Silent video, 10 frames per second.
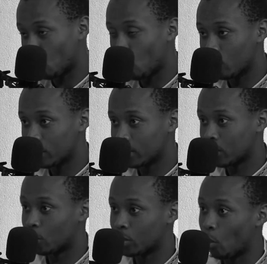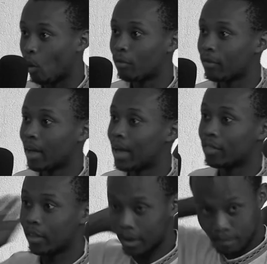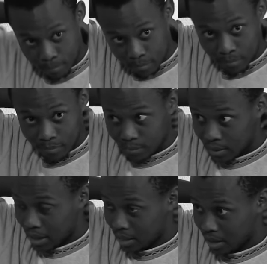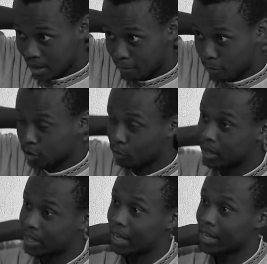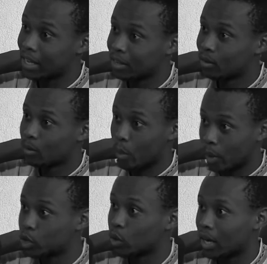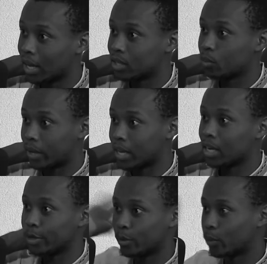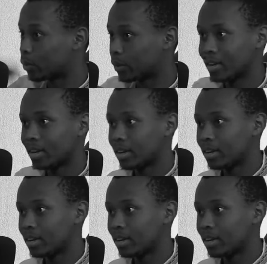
warfare and the forcefully taking. We want your land, we're killing you, yeah.